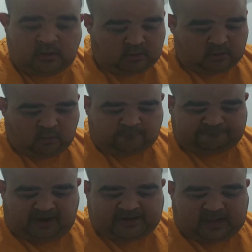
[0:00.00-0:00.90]
We'll
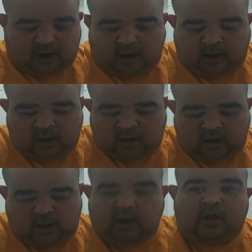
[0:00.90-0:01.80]
find out.
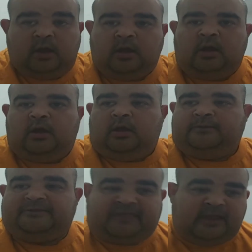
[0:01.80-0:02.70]

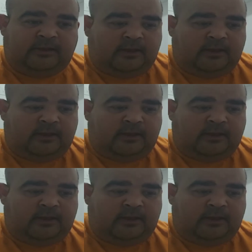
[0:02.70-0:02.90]
The Thing,